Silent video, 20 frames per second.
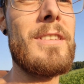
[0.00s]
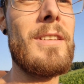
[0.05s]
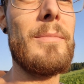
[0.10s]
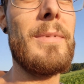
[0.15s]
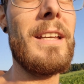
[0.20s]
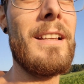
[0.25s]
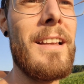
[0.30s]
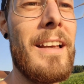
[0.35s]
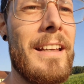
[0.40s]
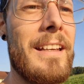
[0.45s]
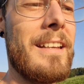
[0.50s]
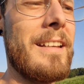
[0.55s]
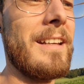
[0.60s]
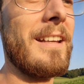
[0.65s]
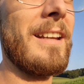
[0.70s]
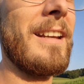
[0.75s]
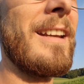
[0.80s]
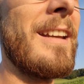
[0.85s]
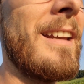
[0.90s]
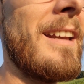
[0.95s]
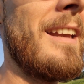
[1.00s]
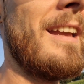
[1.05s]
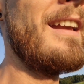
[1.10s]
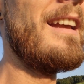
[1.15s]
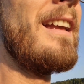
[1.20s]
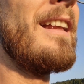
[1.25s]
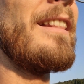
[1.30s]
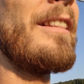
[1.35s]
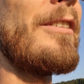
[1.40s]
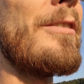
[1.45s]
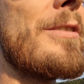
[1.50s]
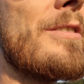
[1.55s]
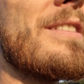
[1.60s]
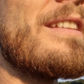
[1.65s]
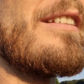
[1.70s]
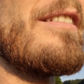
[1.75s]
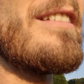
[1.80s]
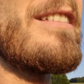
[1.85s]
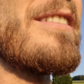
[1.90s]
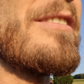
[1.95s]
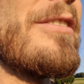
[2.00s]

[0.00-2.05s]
to be like there's still this